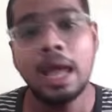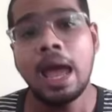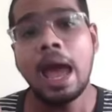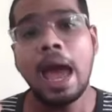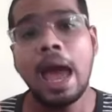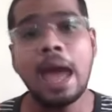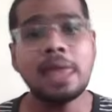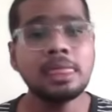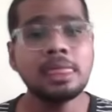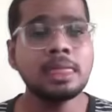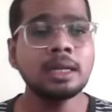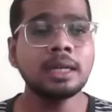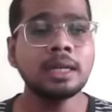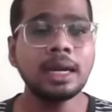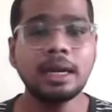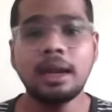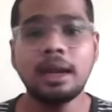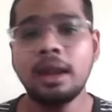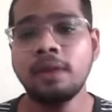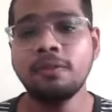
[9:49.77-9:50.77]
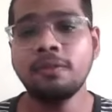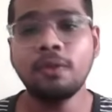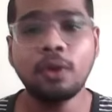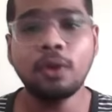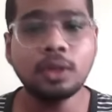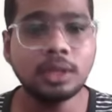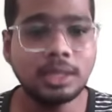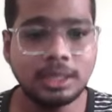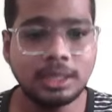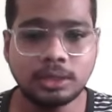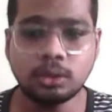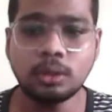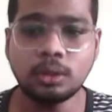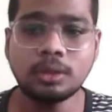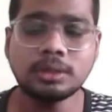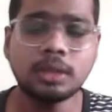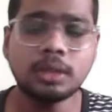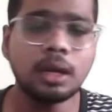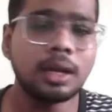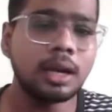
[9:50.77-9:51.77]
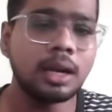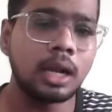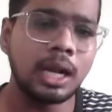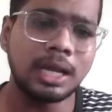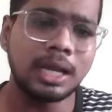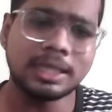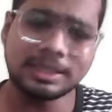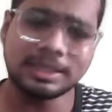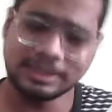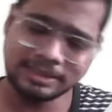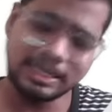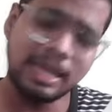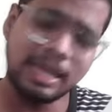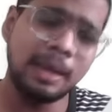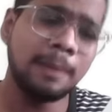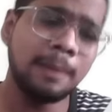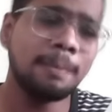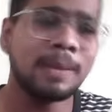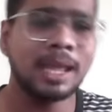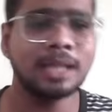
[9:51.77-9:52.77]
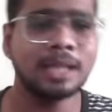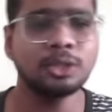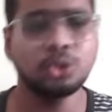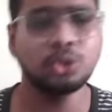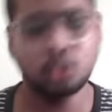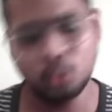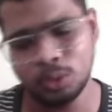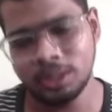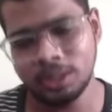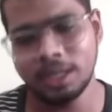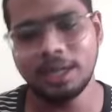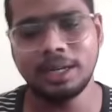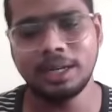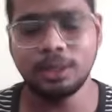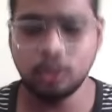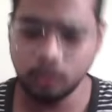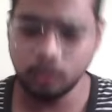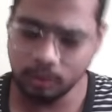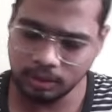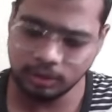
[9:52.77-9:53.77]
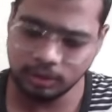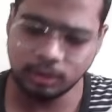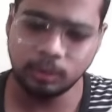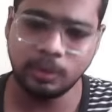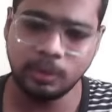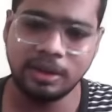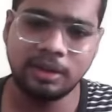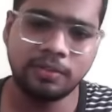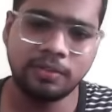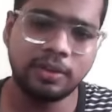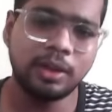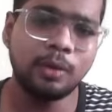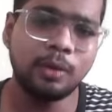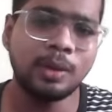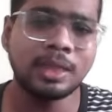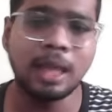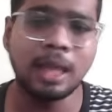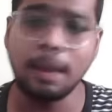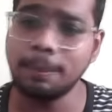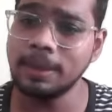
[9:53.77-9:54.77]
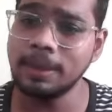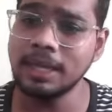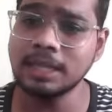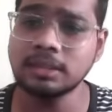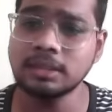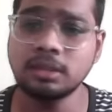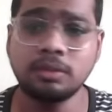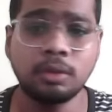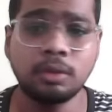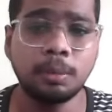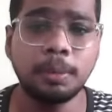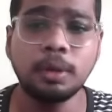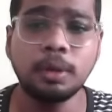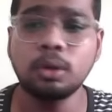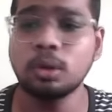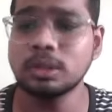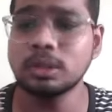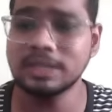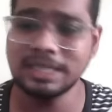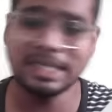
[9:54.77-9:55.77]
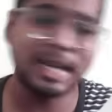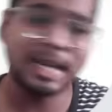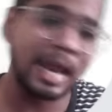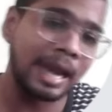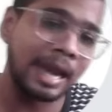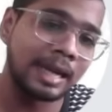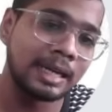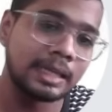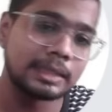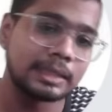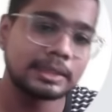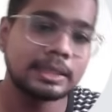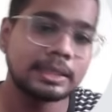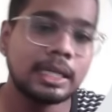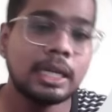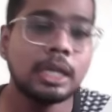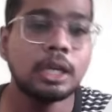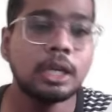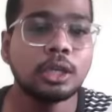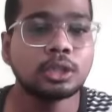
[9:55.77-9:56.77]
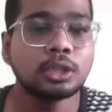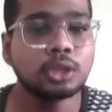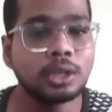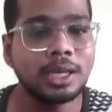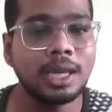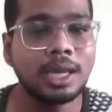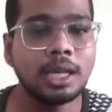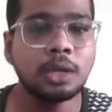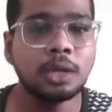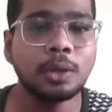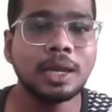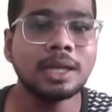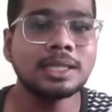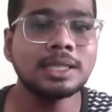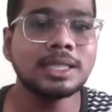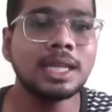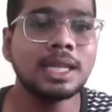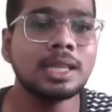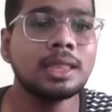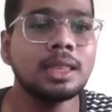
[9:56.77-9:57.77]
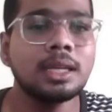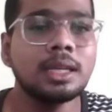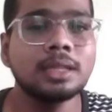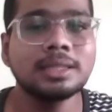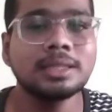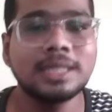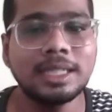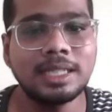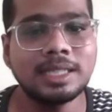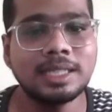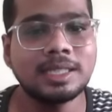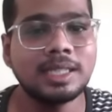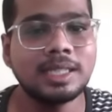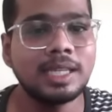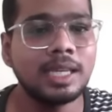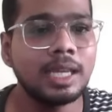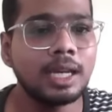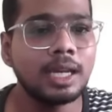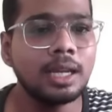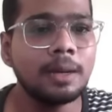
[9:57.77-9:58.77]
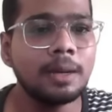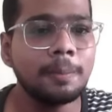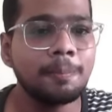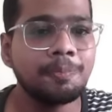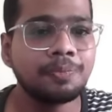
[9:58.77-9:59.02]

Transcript: And the deadline for these roles are same like June 30, 2025, and the application will be closed in 9 days. So here you can check the CTC here.